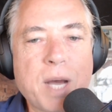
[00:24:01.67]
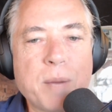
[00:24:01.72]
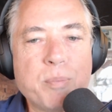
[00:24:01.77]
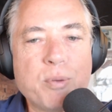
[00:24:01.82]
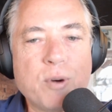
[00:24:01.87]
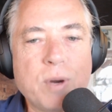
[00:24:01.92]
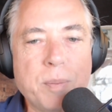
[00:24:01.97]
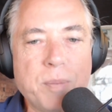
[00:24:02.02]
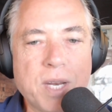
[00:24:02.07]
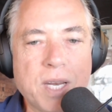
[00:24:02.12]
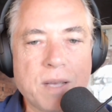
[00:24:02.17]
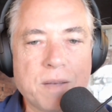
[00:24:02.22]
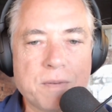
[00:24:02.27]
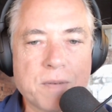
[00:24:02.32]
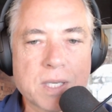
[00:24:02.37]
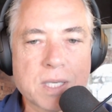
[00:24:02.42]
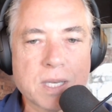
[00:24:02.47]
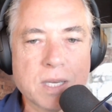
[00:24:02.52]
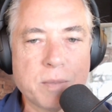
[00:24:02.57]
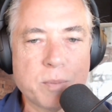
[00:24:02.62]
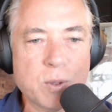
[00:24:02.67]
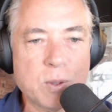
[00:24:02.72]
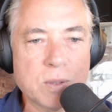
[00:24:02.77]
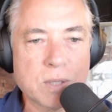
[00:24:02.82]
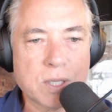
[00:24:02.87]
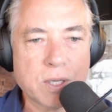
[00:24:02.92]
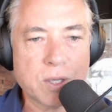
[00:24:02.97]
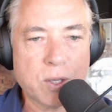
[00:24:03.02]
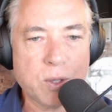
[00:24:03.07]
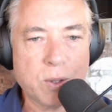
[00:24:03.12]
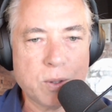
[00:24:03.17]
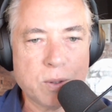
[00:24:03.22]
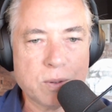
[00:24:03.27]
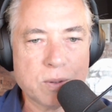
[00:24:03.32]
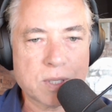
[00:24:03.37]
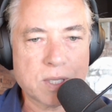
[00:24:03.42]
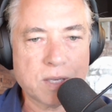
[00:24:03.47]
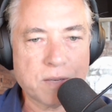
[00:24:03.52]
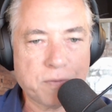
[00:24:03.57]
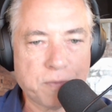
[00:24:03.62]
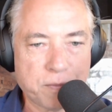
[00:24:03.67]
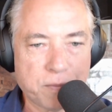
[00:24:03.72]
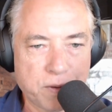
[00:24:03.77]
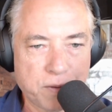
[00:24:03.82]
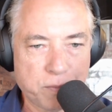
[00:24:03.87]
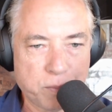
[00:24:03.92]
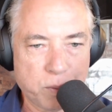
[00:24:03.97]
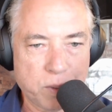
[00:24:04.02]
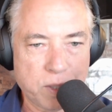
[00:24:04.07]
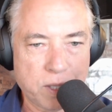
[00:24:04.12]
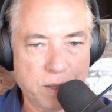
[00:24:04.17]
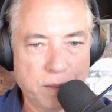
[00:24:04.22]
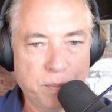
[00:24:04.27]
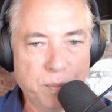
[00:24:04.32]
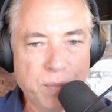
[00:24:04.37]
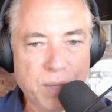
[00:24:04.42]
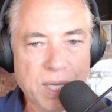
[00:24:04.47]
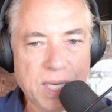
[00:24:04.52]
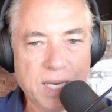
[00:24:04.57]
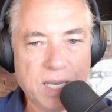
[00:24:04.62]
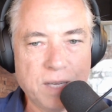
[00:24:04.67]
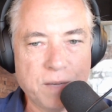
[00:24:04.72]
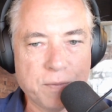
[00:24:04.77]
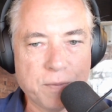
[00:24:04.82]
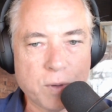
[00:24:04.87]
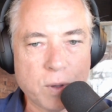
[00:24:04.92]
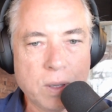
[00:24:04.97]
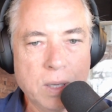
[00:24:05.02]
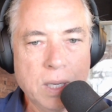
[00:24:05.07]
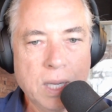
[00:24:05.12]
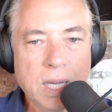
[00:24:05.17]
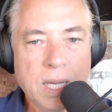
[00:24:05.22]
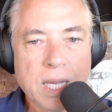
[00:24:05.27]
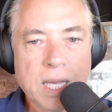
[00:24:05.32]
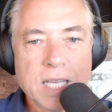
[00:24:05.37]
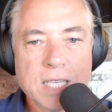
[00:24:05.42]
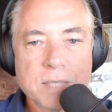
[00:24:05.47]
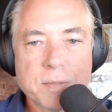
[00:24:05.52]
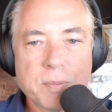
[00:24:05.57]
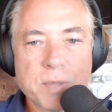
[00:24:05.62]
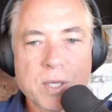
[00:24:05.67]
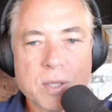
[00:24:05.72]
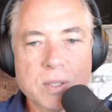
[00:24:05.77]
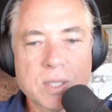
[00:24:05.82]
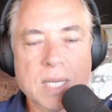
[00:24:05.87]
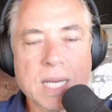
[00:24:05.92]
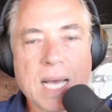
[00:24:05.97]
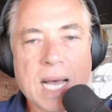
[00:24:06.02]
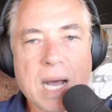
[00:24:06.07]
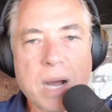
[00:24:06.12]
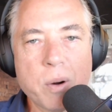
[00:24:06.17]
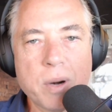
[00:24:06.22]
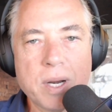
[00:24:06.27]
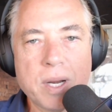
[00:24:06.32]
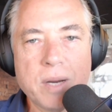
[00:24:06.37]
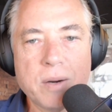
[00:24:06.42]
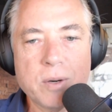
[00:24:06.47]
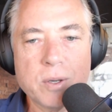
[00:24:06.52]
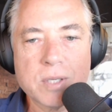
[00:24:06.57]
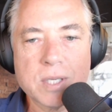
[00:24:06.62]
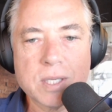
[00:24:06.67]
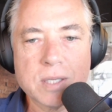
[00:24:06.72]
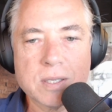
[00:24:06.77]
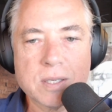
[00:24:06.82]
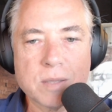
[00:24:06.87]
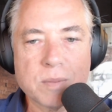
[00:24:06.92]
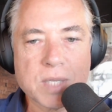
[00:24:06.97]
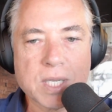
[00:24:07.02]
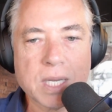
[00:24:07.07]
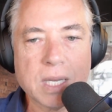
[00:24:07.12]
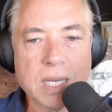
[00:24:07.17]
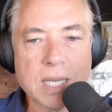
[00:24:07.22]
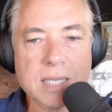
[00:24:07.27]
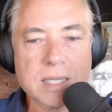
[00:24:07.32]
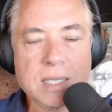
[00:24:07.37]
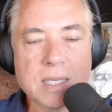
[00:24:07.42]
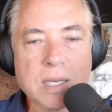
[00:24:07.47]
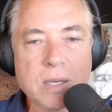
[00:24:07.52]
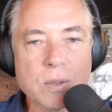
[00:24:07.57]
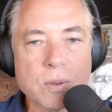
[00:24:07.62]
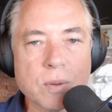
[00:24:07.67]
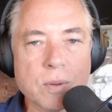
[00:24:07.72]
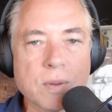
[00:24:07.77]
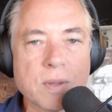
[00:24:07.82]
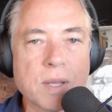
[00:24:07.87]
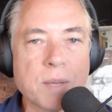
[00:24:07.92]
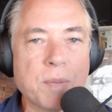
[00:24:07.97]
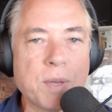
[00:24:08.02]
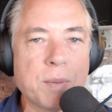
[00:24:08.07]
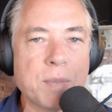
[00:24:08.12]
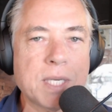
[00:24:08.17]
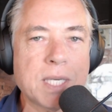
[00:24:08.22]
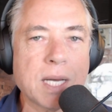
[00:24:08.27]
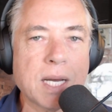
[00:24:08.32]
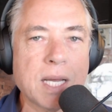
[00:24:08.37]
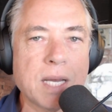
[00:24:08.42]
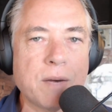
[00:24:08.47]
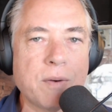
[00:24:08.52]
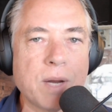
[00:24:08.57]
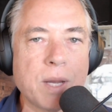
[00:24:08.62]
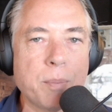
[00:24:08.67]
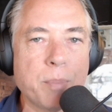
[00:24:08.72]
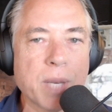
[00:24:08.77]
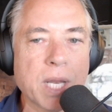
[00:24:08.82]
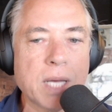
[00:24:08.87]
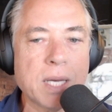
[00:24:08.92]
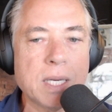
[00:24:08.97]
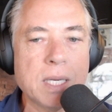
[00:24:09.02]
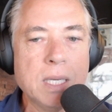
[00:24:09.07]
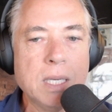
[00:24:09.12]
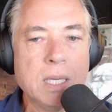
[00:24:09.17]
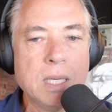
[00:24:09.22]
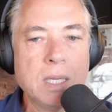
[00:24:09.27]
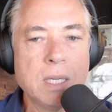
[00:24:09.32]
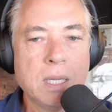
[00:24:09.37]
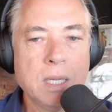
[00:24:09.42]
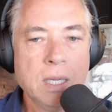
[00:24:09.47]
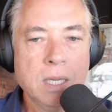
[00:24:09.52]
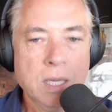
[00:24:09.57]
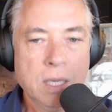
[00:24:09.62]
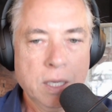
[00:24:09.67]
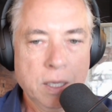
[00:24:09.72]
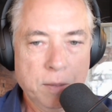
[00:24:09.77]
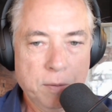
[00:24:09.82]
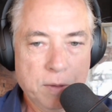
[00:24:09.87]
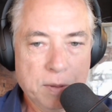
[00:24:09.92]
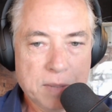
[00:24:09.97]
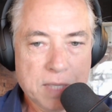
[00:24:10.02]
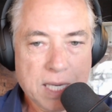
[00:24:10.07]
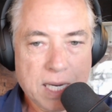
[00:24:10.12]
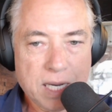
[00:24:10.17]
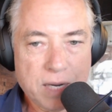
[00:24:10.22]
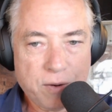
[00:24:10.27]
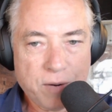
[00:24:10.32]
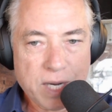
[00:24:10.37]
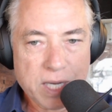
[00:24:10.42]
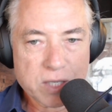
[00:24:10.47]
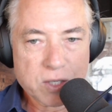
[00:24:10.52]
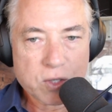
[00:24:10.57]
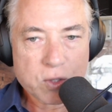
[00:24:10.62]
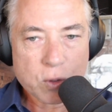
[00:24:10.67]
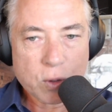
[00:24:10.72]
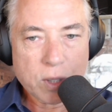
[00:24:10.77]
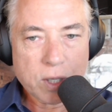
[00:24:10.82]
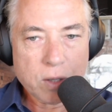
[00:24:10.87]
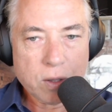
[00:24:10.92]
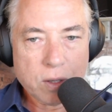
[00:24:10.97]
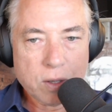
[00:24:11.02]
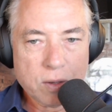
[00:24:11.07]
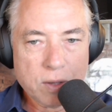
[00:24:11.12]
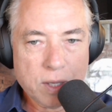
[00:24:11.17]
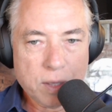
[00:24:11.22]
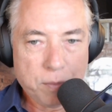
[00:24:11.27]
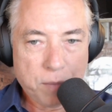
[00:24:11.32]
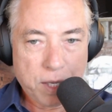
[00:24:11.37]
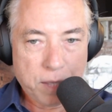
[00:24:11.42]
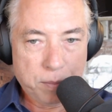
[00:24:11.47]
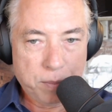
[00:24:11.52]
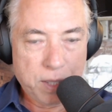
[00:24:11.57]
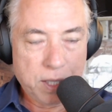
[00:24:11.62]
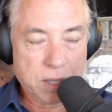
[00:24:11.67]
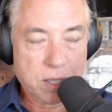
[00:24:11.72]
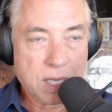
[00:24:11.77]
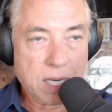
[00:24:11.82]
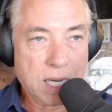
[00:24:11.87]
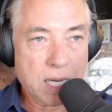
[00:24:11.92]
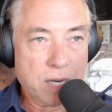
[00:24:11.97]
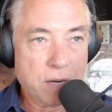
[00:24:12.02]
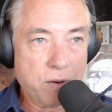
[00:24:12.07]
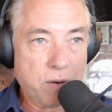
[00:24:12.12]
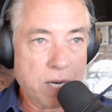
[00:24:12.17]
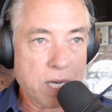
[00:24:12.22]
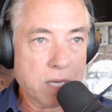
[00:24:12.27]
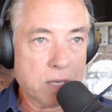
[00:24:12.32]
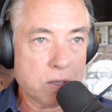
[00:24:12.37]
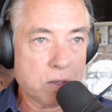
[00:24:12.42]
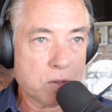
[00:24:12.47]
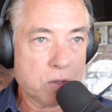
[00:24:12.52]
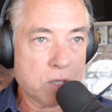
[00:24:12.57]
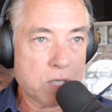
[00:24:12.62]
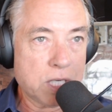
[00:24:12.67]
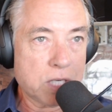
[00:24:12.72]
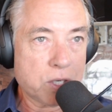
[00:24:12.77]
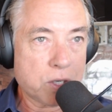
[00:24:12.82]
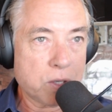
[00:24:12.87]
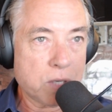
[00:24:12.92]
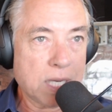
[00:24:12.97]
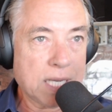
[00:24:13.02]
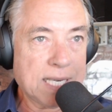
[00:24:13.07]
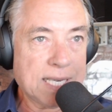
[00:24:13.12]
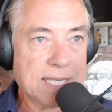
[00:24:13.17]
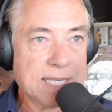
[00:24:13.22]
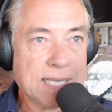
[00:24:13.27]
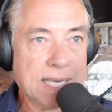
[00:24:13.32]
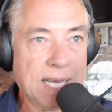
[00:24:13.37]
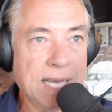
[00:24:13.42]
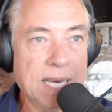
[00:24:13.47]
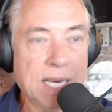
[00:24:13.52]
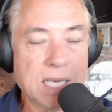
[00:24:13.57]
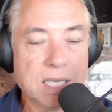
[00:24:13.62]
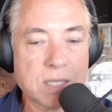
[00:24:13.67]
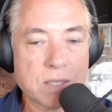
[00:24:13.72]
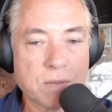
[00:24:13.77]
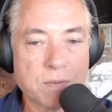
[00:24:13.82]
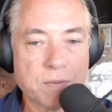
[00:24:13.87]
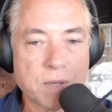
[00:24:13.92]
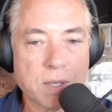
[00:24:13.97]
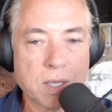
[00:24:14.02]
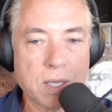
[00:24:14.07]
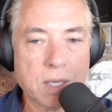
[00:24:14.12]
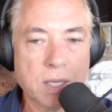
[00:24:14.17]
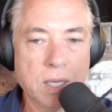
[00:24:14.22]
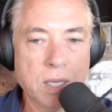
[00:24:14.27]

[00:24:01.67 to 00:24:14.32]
primitive, as liberals accuse, if we're medieval, it's because our hero systems are less subtle. They may be tied around blood, maybe tied around soil. They may be tied around traditional understandings of the